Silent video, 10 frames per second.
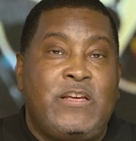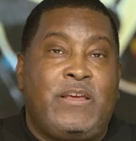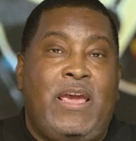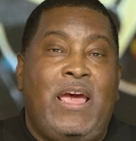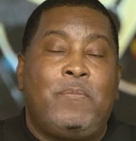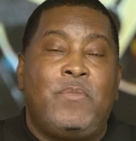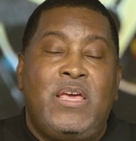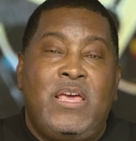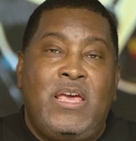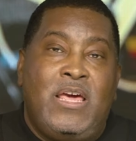of the camp,
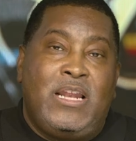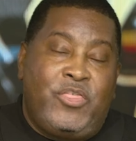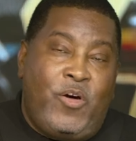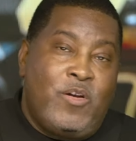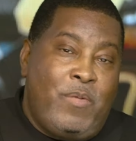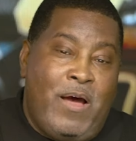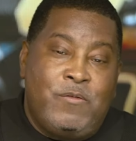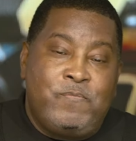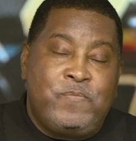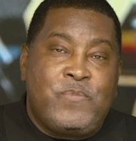and I thought
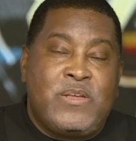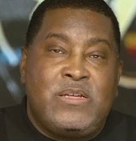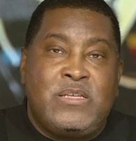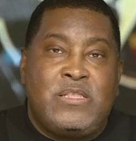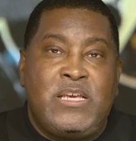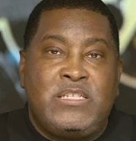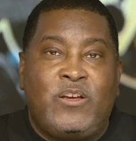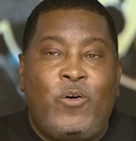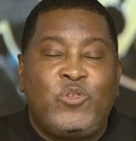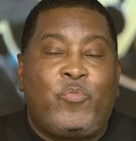about the things that
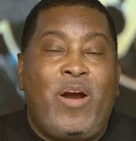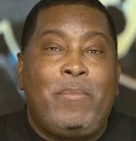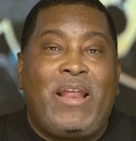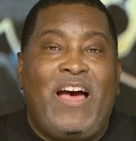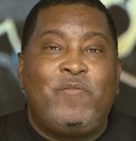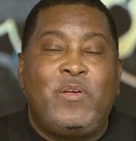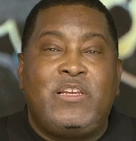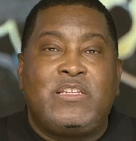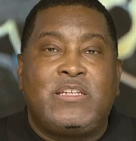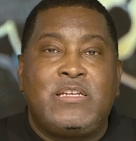Coach Prime and I have been
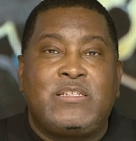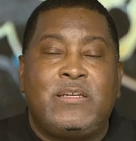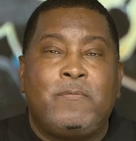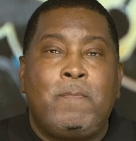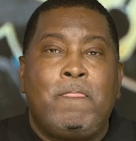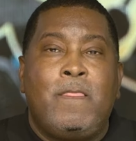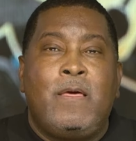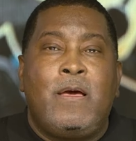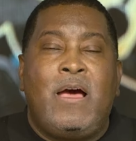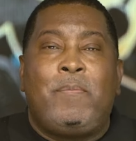discussing
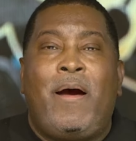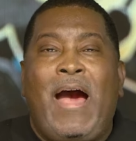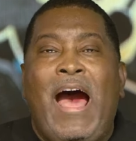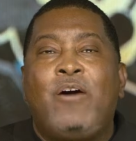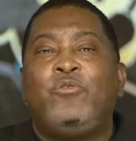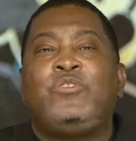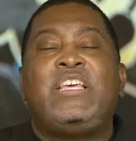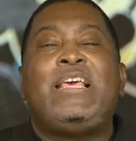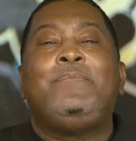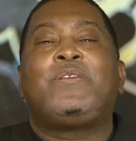about how do
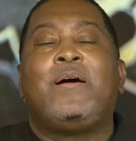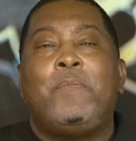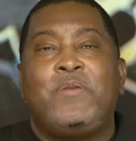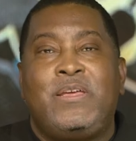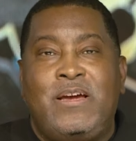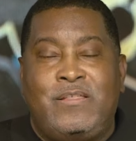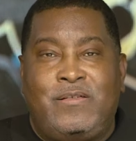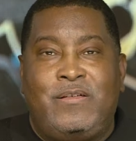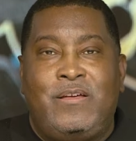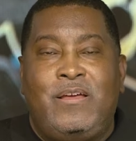teams come together
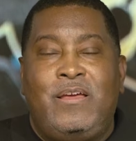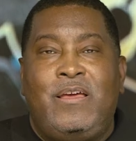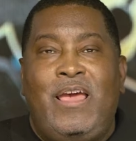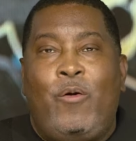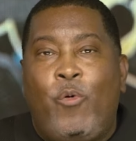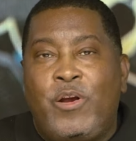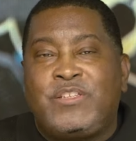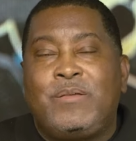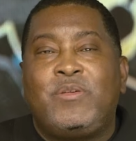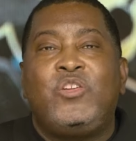and what are
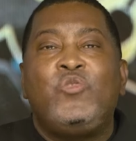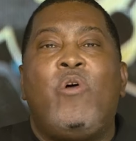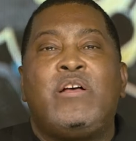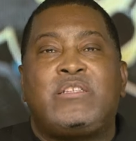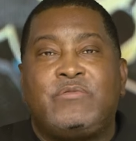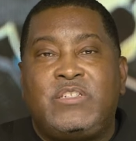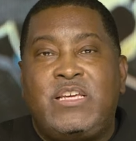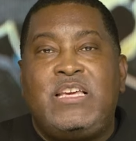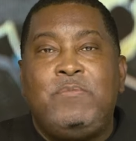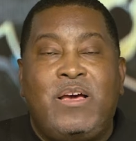some of the nuances of a
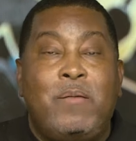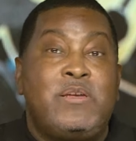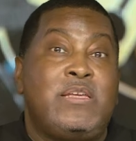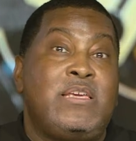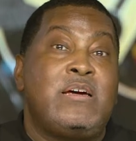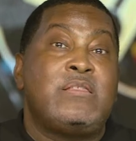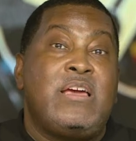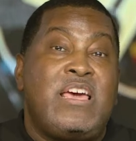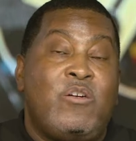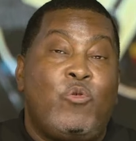team coming together
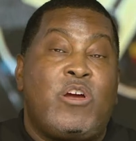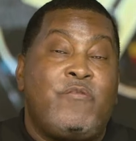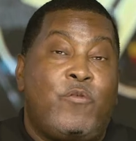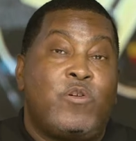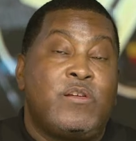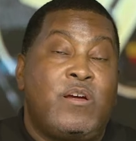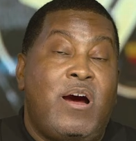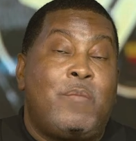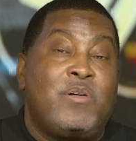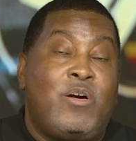and working for a
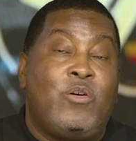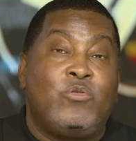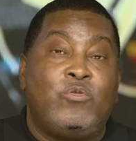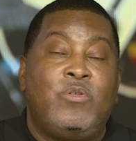common goal.